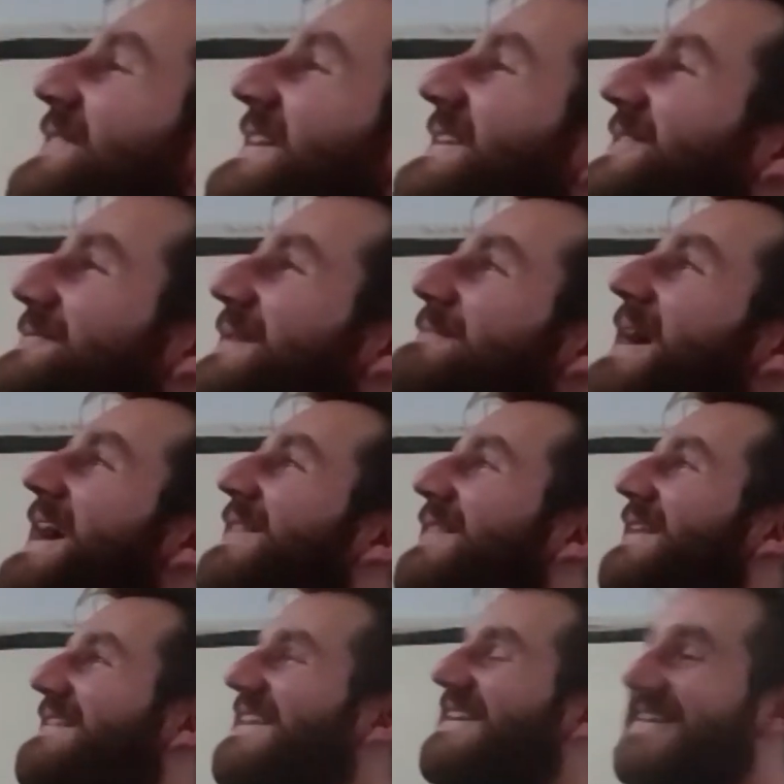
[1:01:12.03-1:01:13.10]
I do my math,
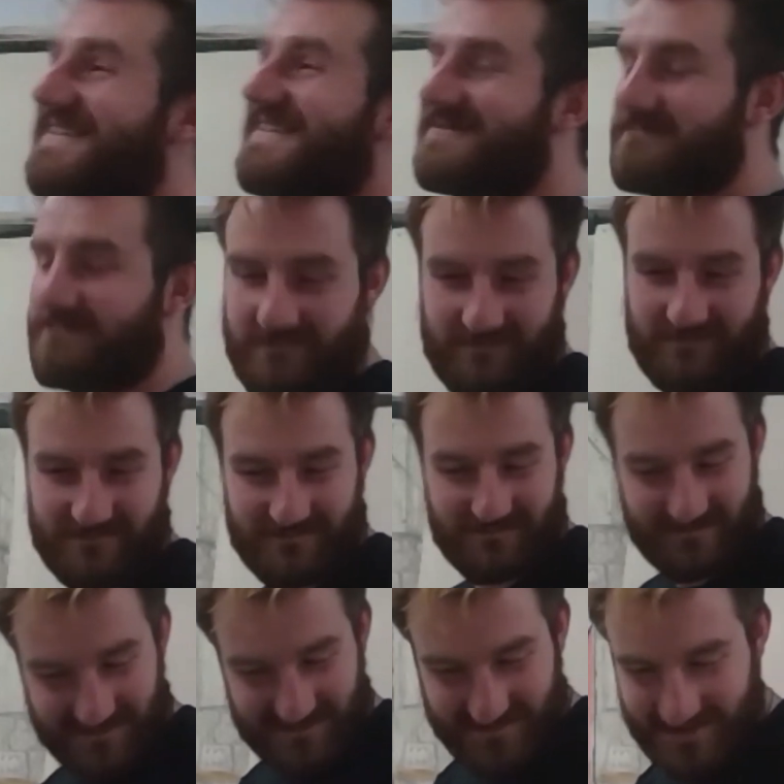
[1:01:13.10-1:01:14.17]
that's like a
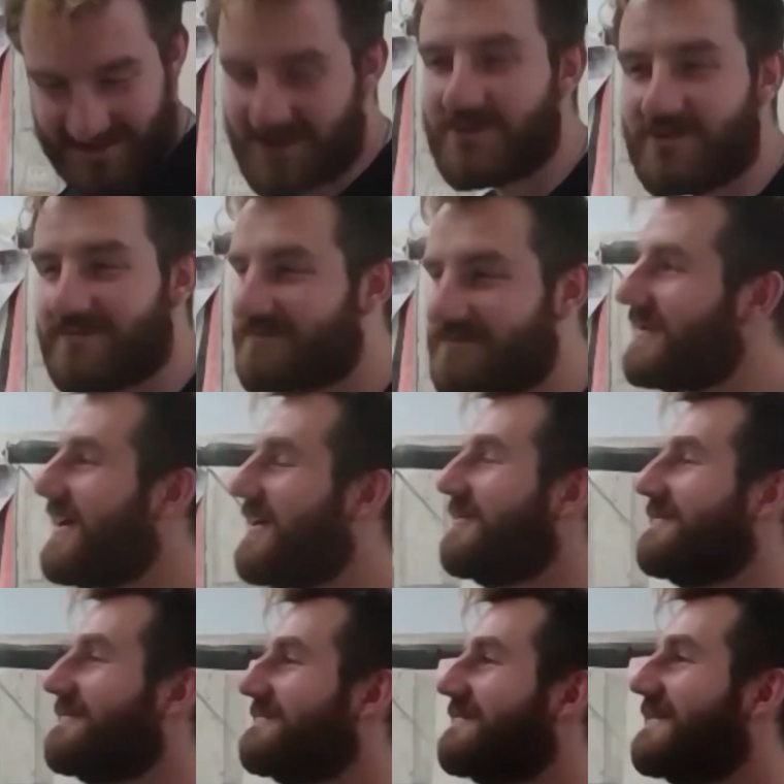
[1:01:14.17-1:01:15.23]
two,
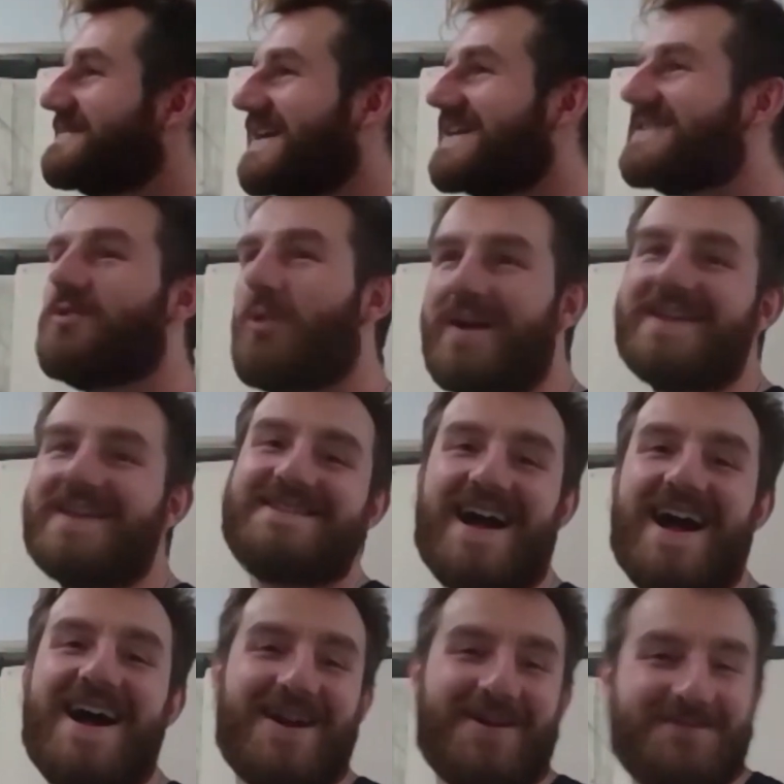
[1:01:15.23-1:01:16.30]
no, that's like 20
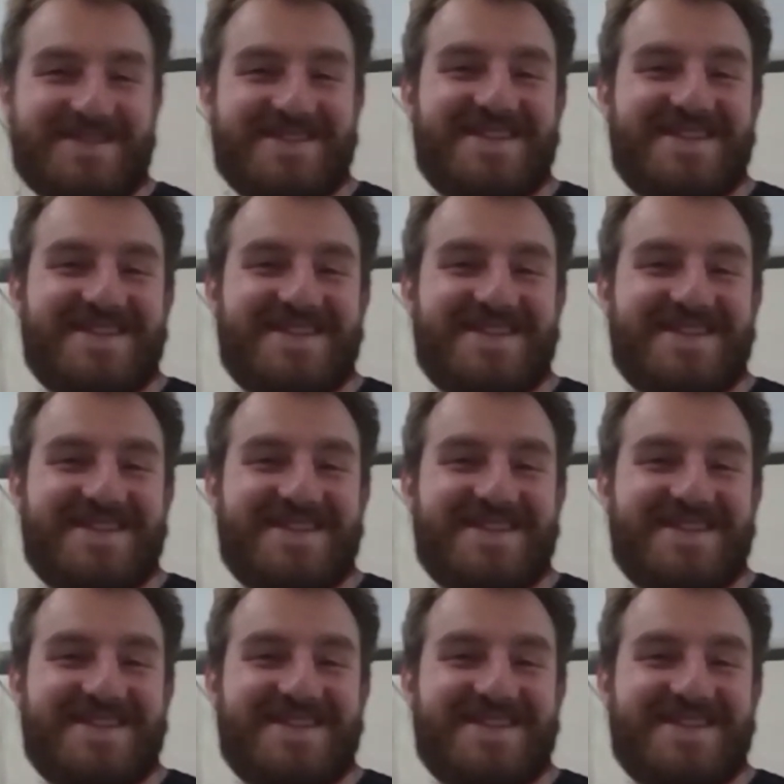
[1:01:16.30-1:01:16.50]
times.